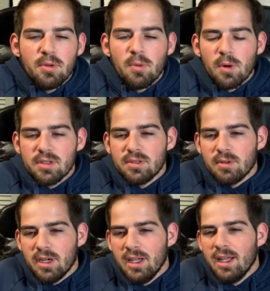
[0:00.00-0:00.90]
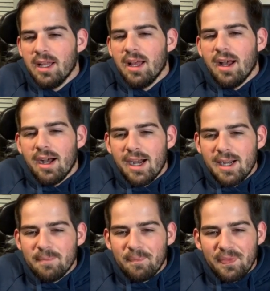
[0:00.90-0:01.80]
the war store.
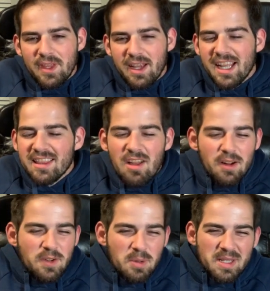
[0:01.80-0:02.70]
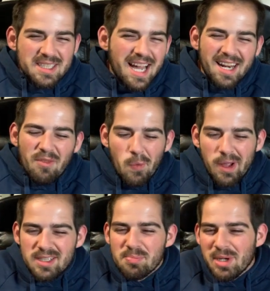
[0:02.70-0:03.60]
Again, long term, that's kind of a
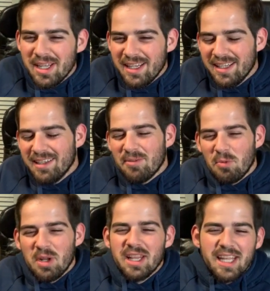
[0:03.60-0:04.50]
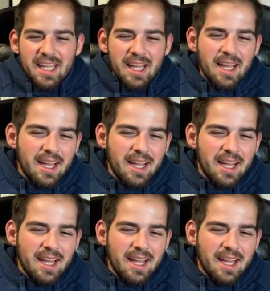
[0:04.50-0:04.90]
waste, but really,